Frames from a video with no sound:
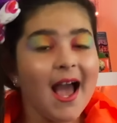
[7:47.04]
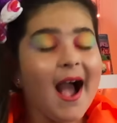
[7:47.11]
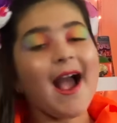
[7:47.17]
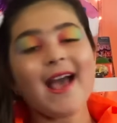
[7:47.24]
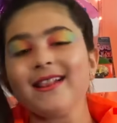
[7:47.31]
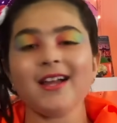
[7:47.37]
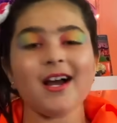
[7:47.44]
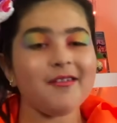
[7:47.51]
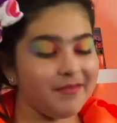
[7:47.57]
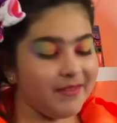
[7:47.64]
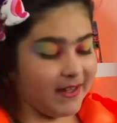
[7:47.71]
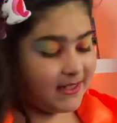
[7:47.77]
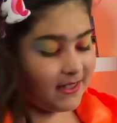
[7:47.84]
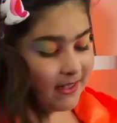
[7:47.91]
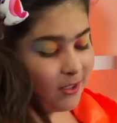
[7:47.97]
I love
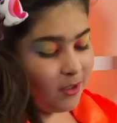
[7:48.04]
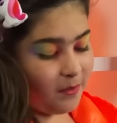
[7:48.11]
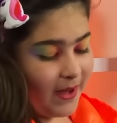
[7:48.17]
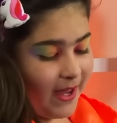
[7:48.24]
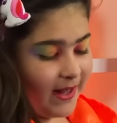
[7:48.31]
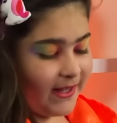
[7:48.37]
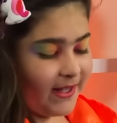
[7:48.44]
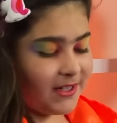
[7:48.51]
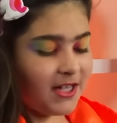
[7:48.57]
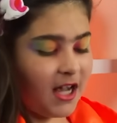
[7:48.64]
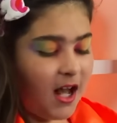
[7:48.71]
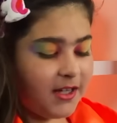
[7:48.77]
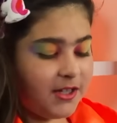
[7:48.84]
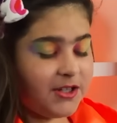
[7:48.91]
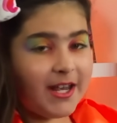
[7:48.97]
this little
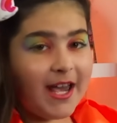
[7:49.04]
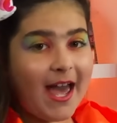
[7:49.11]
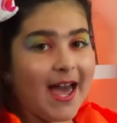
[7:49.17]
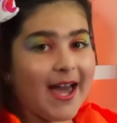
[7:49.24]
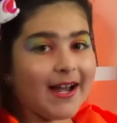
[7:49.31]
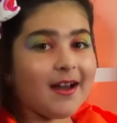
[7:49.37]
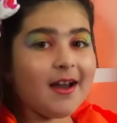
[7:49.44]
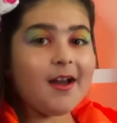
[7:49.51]
paleontology egg